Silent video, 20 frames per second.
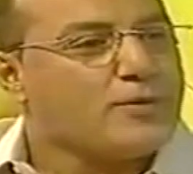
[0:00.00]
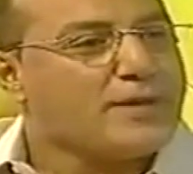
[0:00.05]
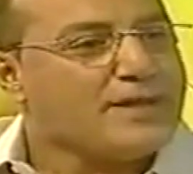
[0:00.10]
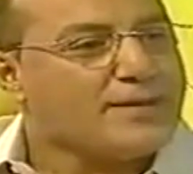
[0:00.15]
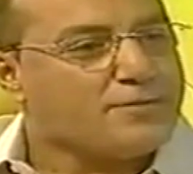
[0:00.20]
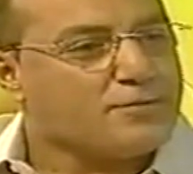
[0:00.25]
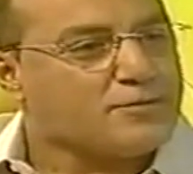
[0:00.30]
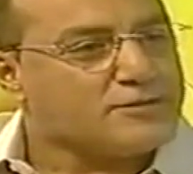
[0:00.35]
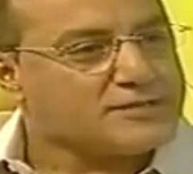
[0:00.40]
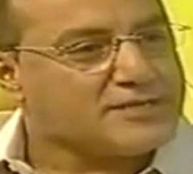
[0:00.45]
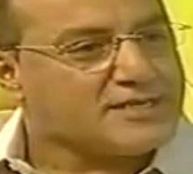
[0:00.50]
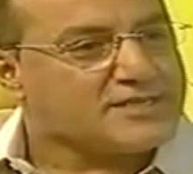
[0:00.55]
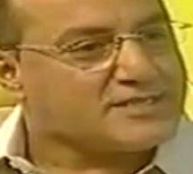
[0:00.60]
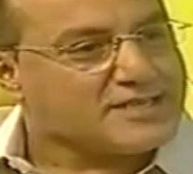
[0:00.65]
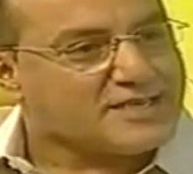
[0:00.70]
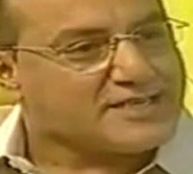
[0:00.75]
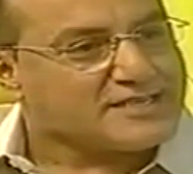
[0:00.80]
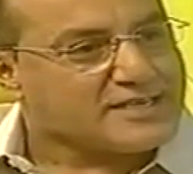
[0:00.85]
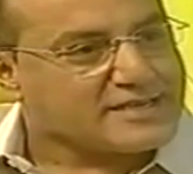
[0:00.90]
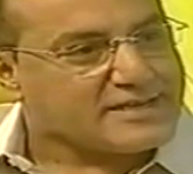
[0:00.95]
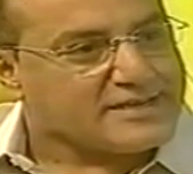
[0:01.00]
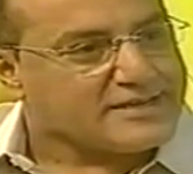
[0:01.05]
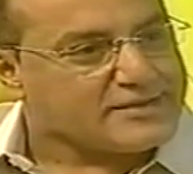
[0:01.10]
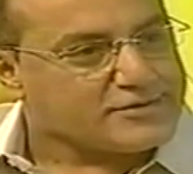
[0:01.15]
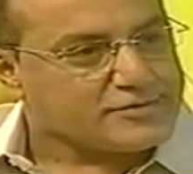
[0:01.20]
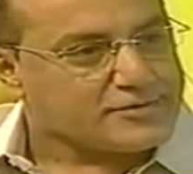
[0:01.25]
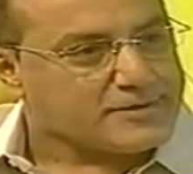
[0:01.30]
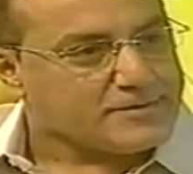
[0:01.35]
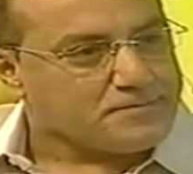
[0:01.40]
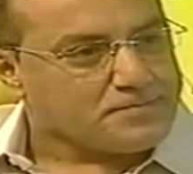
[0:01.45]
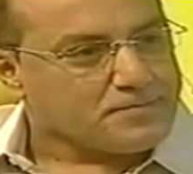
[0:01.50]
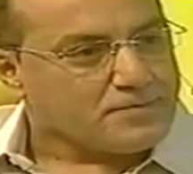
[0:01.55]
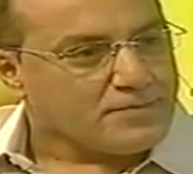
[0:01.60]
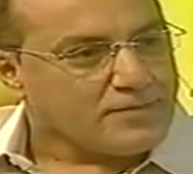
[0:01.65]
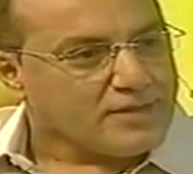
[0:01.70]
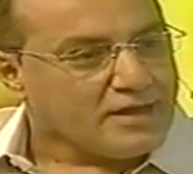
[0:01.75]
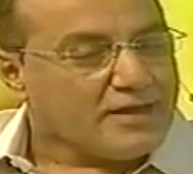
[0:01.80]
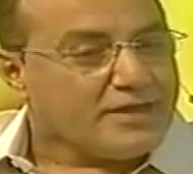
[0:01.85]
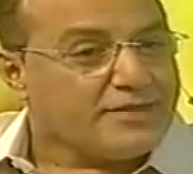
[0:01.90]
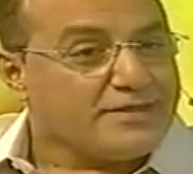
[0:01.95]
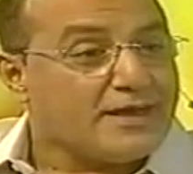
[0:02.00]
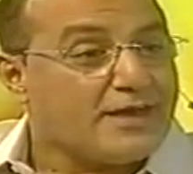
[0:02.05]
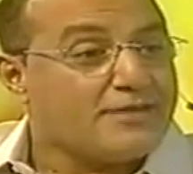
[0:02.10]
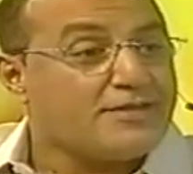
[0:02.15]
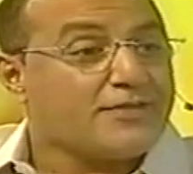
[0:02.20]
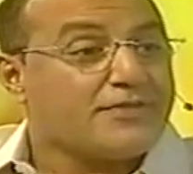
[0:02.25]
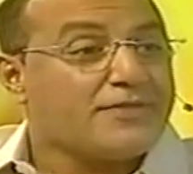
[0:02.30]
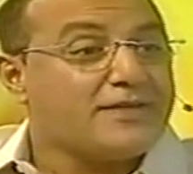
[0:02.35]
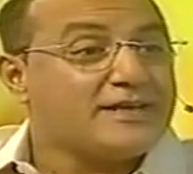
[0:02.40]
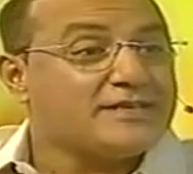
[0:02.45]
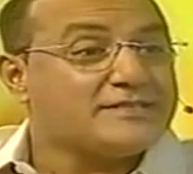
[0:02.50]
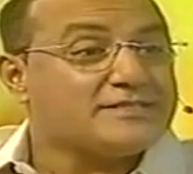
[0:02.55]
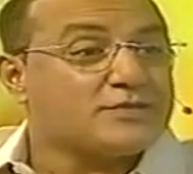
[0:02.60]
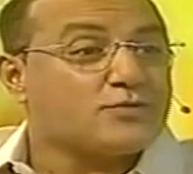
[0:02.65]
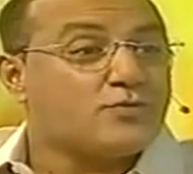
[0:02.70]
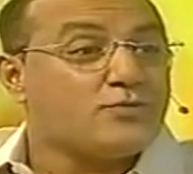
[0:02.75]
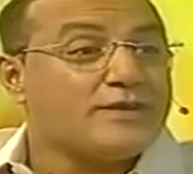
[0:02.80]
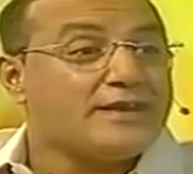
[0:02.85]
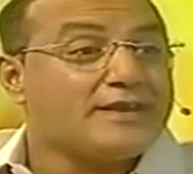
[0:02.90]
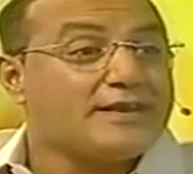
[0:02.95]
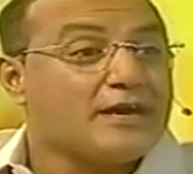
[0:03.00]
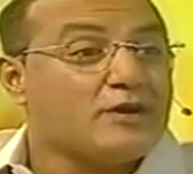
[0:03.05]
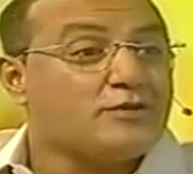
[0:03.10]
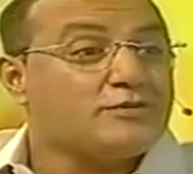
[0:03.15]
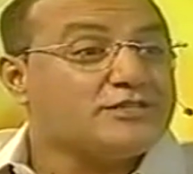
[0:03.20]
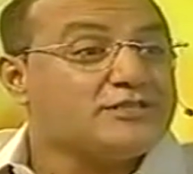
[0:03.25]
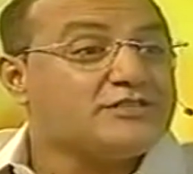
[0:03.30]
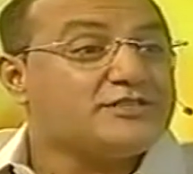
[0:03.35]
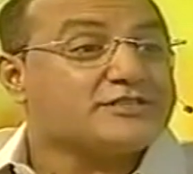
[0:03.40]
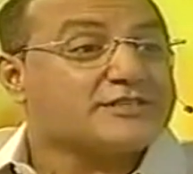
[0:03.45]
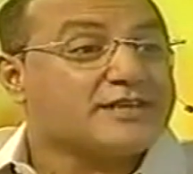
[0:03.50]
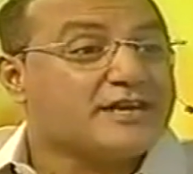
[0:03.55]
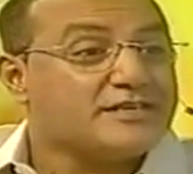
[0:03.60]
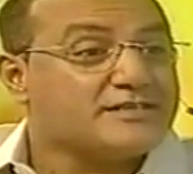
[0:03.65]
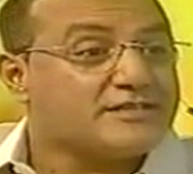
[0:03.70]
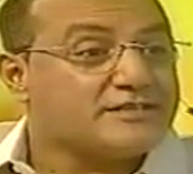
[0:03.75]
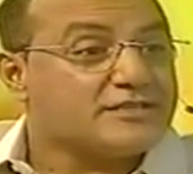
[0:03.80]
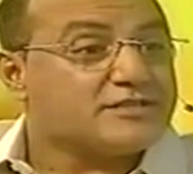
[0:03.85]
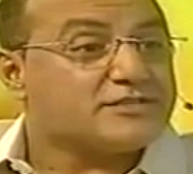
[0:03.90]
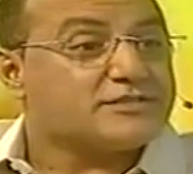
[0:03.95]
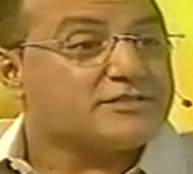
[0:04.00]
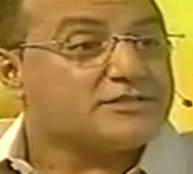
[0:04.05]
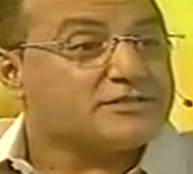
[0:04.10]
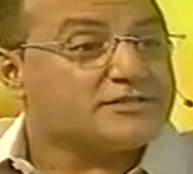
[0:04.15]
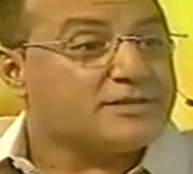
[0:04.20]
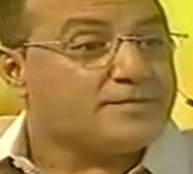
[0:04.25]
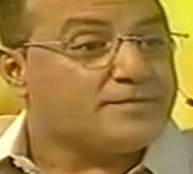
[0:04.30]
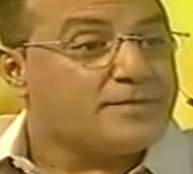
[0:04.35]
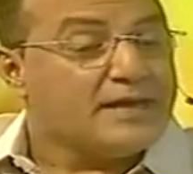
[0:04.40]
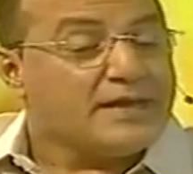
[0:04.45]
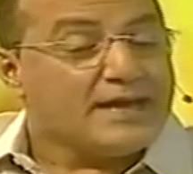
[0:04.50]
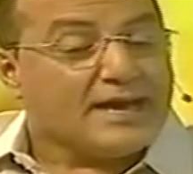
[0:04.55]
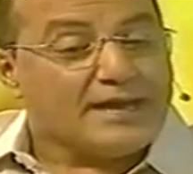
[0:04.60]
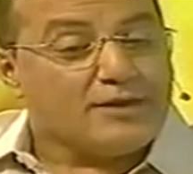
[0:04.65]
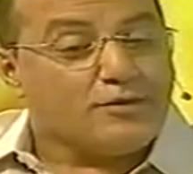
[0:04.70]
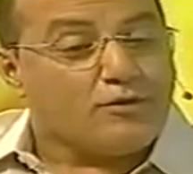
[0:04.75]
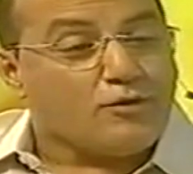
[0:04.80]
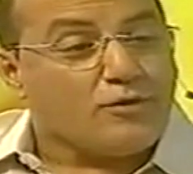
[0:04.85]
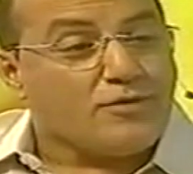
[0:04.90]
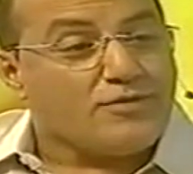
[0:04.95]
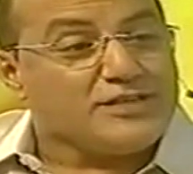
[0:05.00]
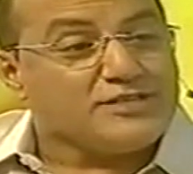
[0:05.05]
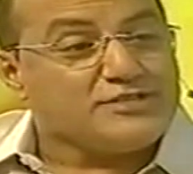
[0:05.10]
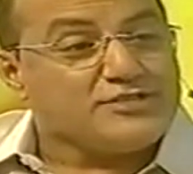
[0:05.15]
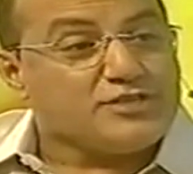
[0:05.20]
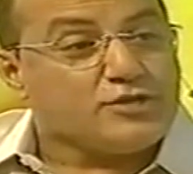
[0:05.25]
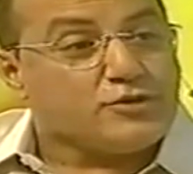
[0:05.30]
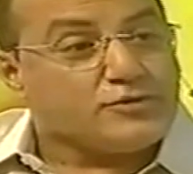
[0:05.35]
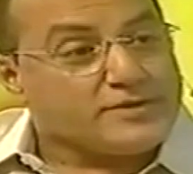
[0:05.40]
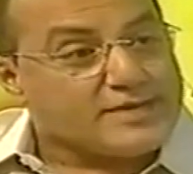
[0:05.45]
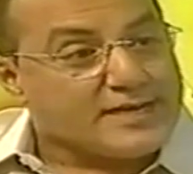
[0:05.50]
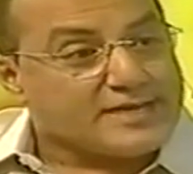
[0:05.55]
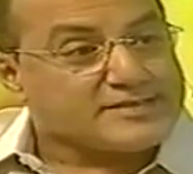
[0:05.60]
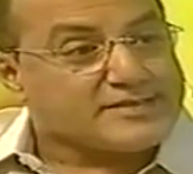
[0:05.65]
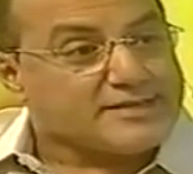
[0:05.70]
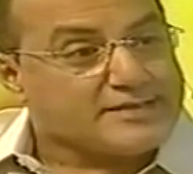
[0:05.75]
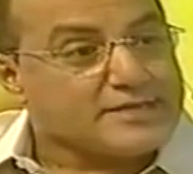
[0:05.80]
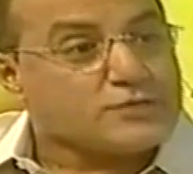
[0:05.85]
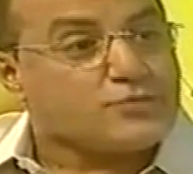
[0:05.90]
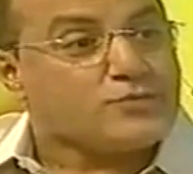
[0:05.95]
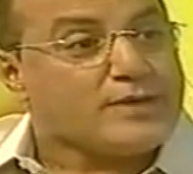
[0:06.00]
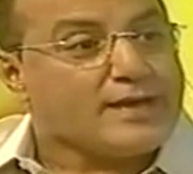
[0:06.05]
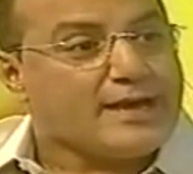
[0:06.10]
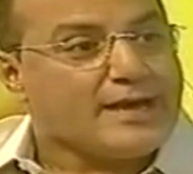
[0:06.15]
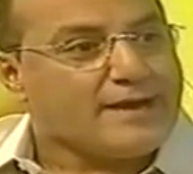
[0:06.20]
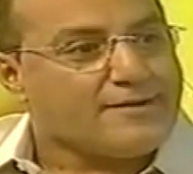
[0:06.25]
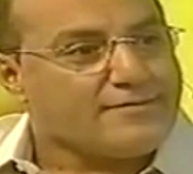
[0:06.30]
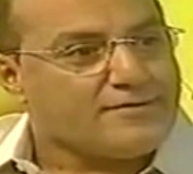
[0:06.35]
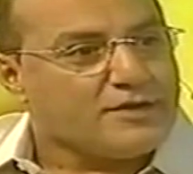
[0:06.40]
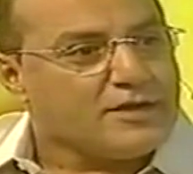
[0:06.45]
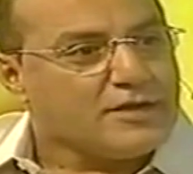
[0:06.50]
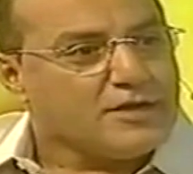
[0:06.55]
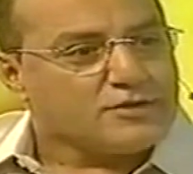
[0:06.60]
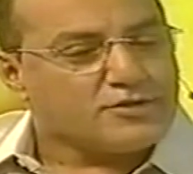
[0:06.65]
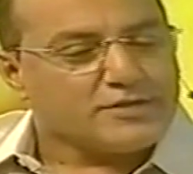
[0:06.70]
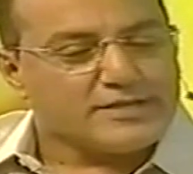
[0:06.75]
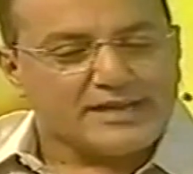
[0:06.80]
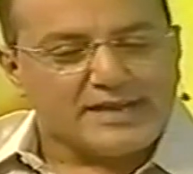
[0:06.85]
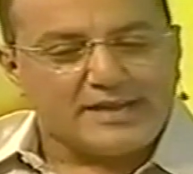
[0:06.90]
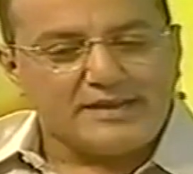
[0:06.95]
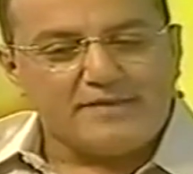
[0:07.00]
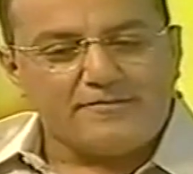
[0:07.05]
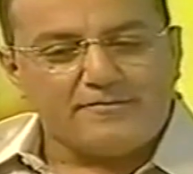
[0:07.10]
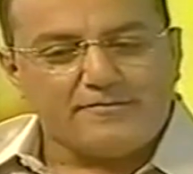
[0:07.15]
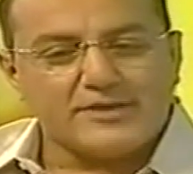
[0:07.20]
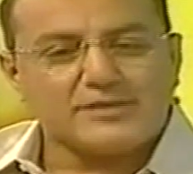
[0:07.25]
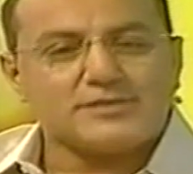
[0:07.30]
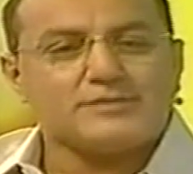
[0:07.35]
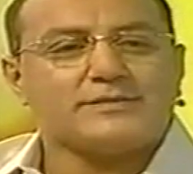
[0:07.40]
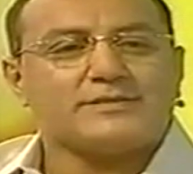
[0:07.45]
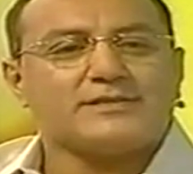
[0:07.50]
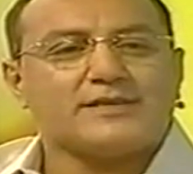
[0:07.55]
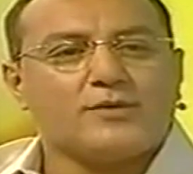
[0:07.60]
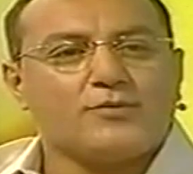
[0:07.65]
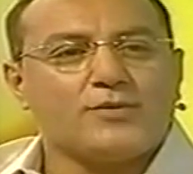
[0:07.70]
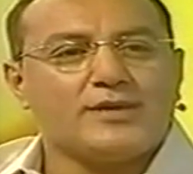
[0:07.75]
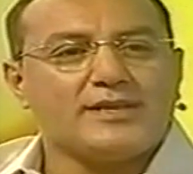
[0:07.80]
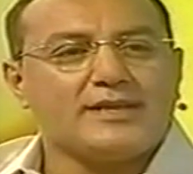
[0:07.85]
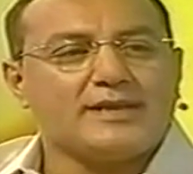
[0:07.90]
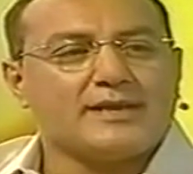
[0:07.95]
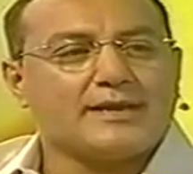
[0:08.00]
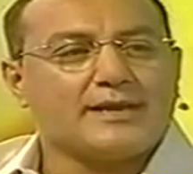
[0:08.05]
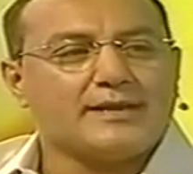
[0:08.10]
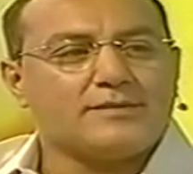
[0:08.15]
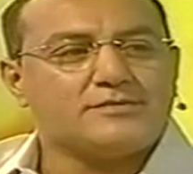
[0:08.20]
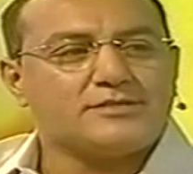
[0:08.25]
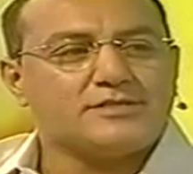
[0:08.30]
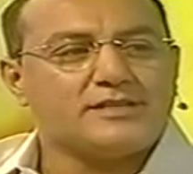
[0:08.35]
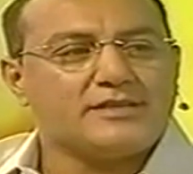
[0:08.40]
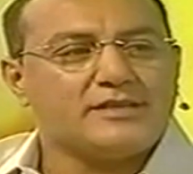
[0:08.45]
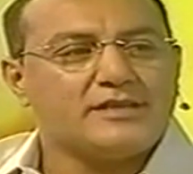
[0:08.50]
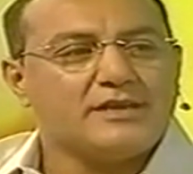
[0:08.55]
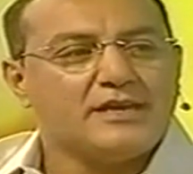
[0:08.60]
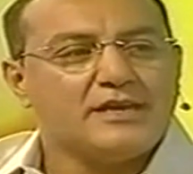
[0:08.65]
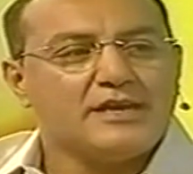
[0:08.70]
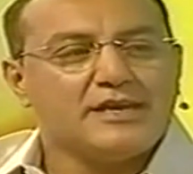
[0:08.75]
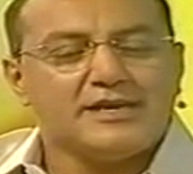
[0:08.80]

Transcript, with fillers: do we possess as a country. The other thing is that we are now digitizing the system and all the geodata that we have, so that an investor, when he comes in,